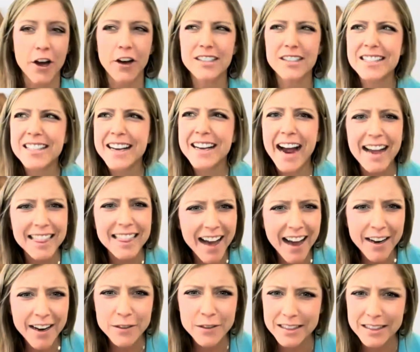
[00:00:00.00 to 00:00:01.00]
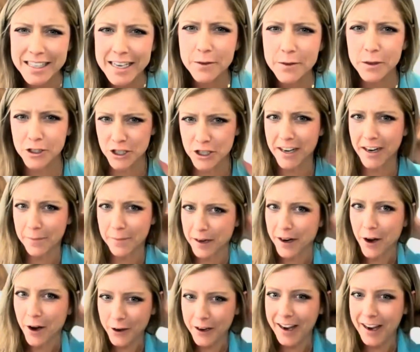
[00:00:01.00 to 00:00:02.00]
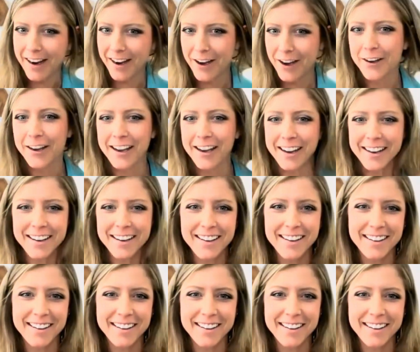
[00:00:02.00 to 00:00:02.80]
I was gonna say, I thought it was Lead with Jenna, but okay. Okay.